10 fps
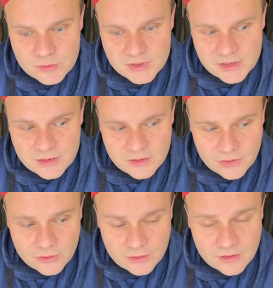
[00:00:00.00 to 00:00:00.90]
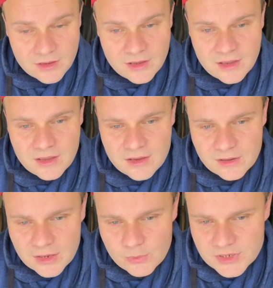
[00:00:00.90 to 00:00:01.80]
will be your
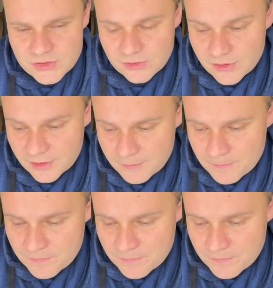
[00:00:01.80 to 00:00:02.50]
language to learn.